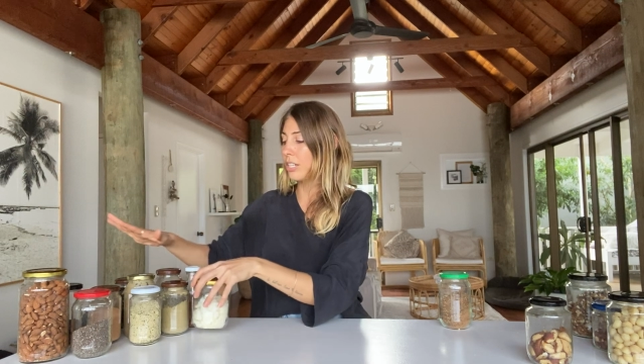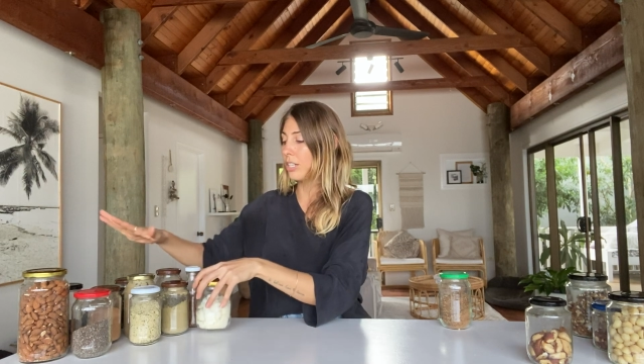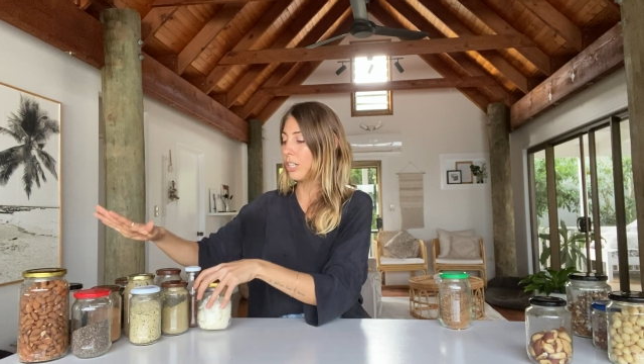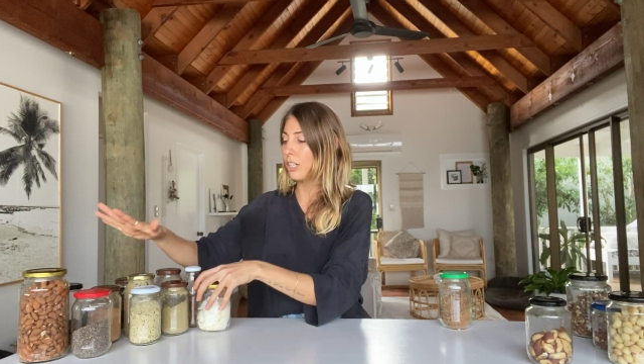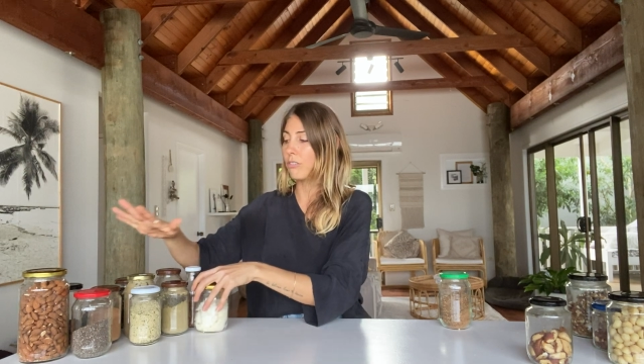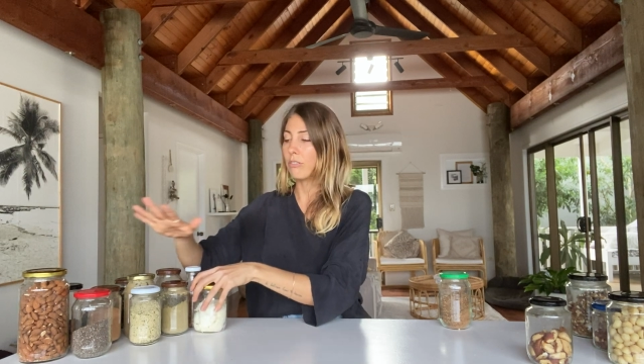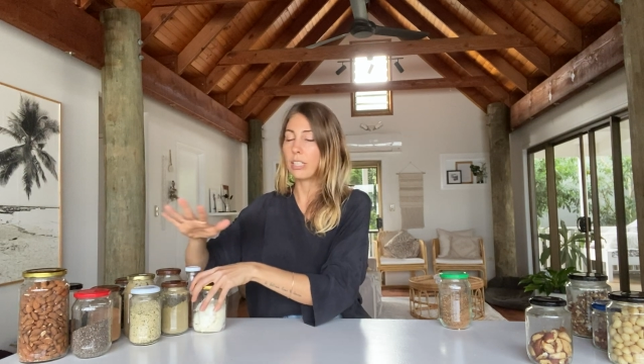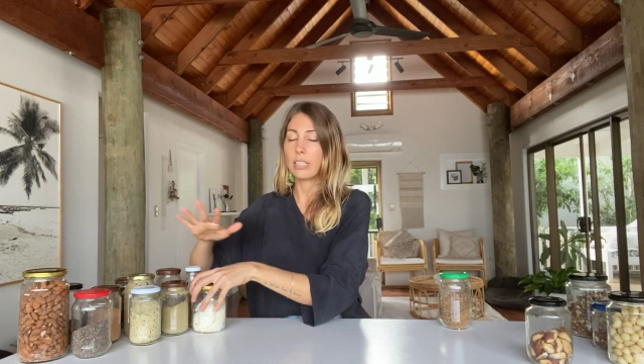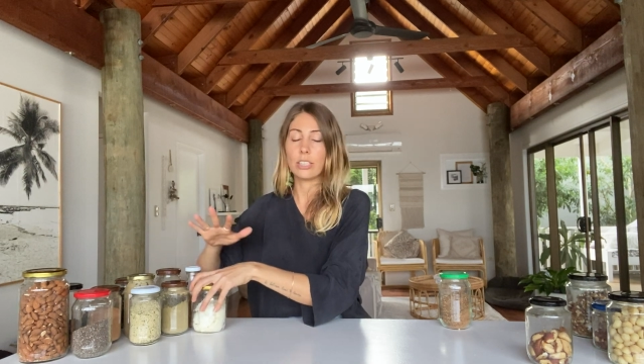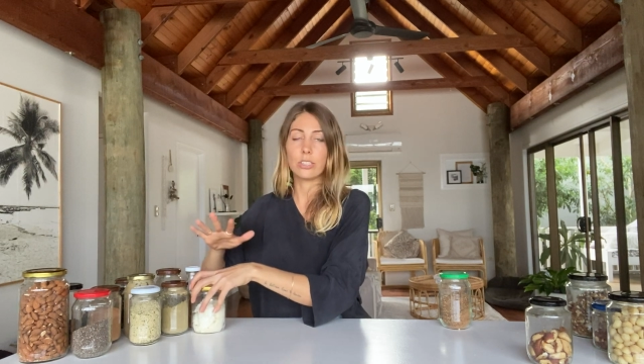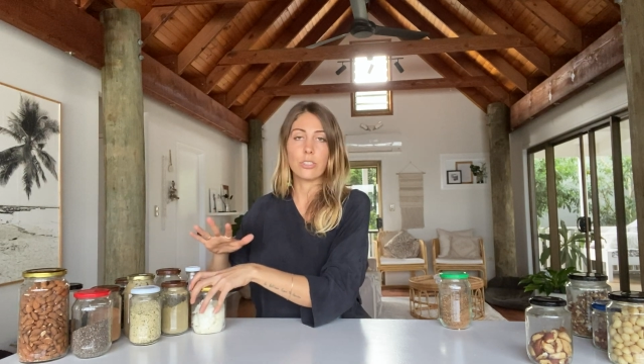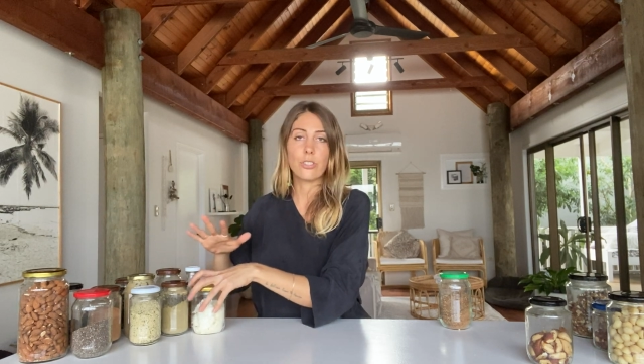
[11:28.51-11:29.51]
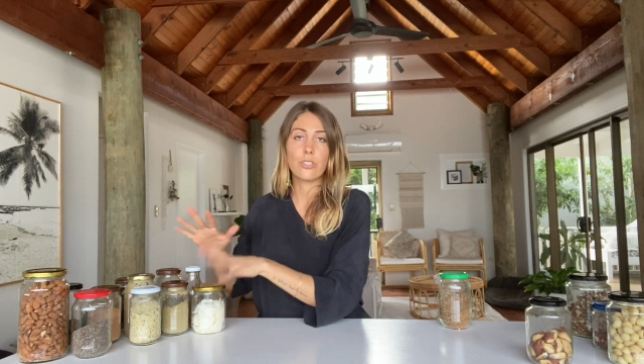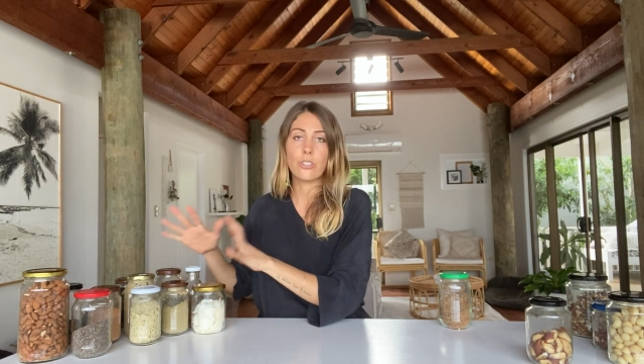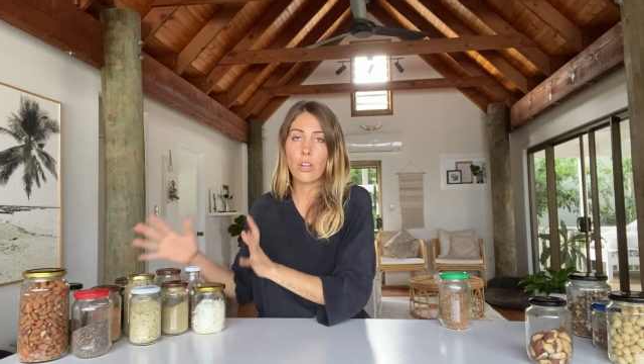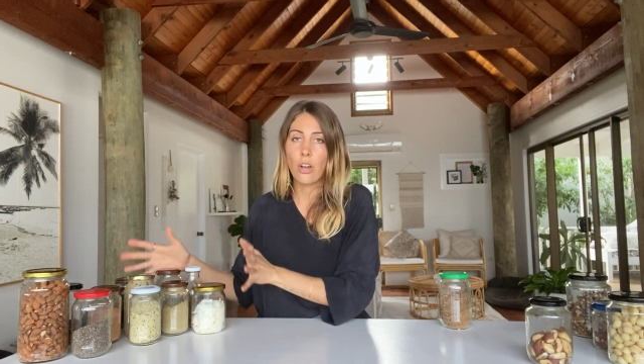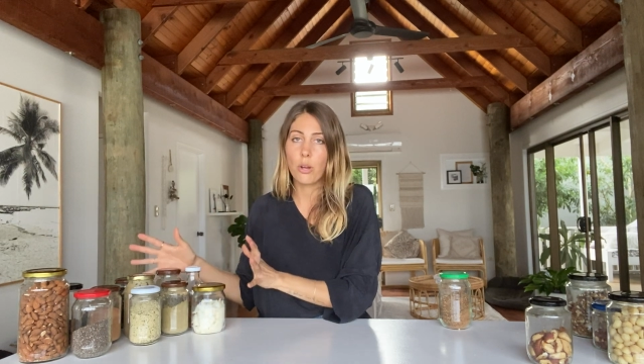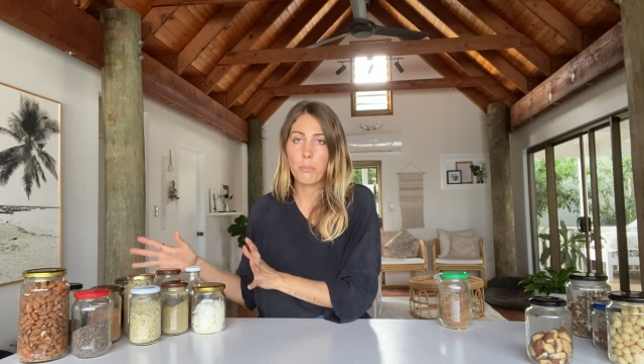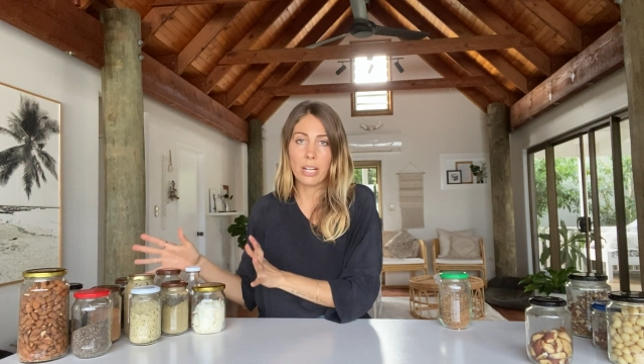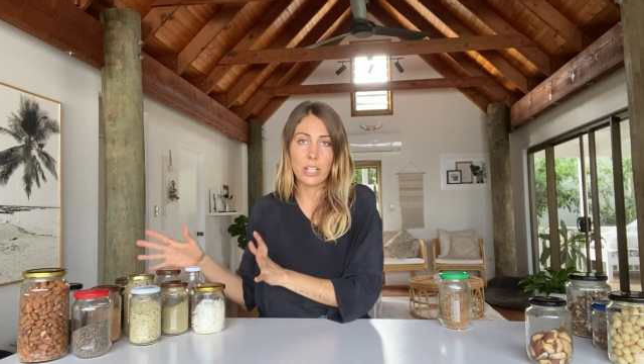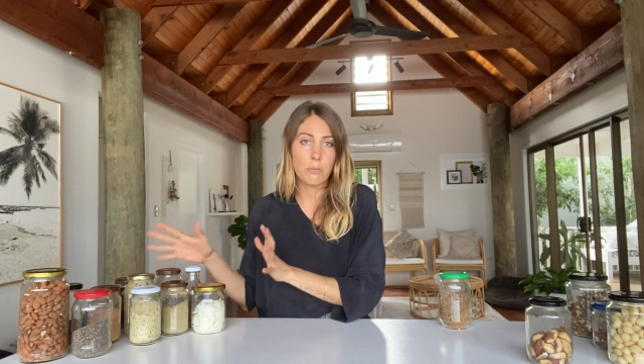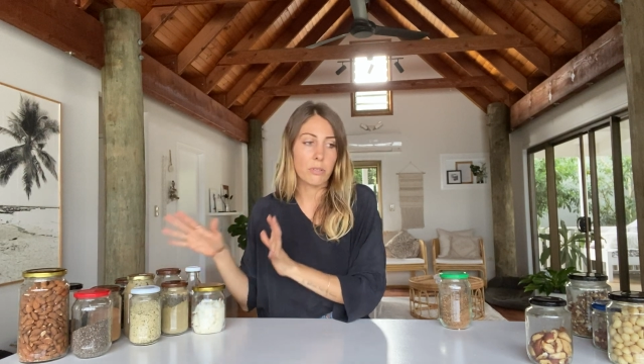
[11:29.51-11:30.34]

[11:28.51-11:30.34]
You can really do so much